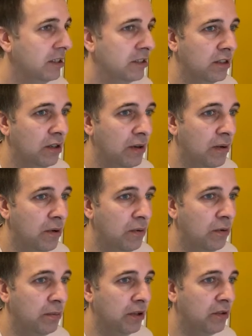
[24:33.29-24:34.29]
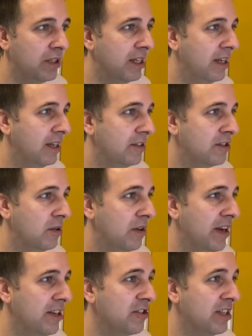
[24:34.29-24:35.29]
So I won't upload it. So if
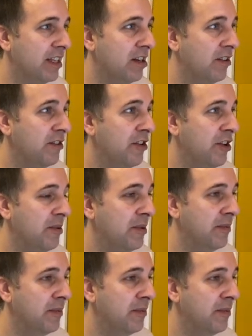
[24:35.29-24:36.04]
I just click on new,